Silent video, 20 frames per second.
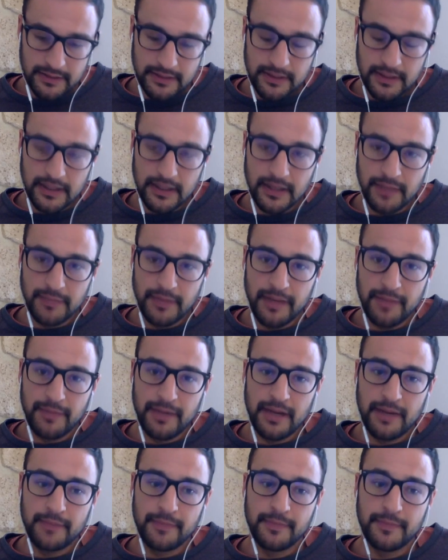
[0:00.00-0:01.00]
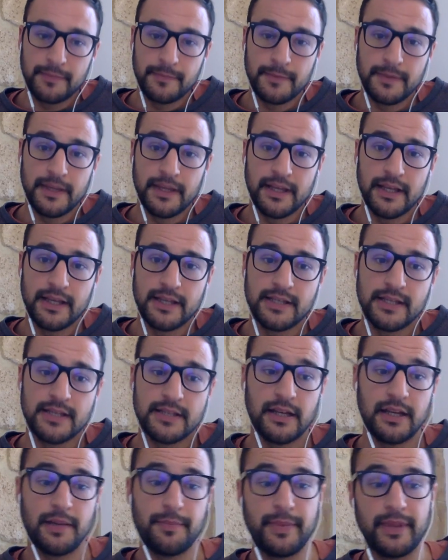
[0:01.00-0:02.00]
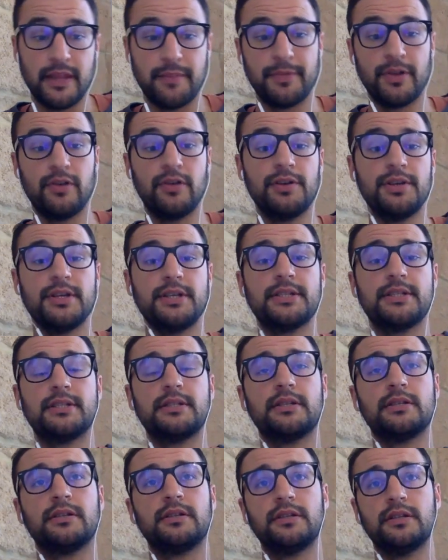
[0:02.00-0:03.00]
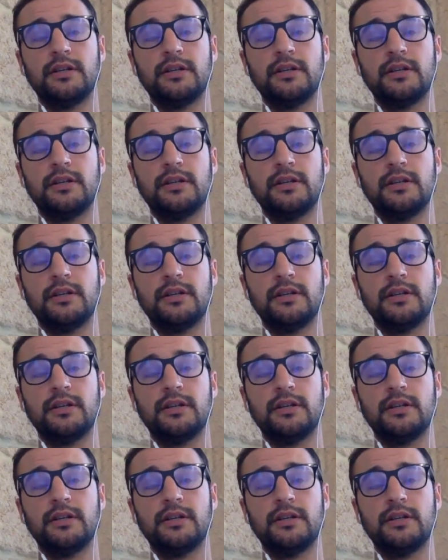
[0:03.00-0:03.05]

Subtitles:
my mom, she's an epidemiologist,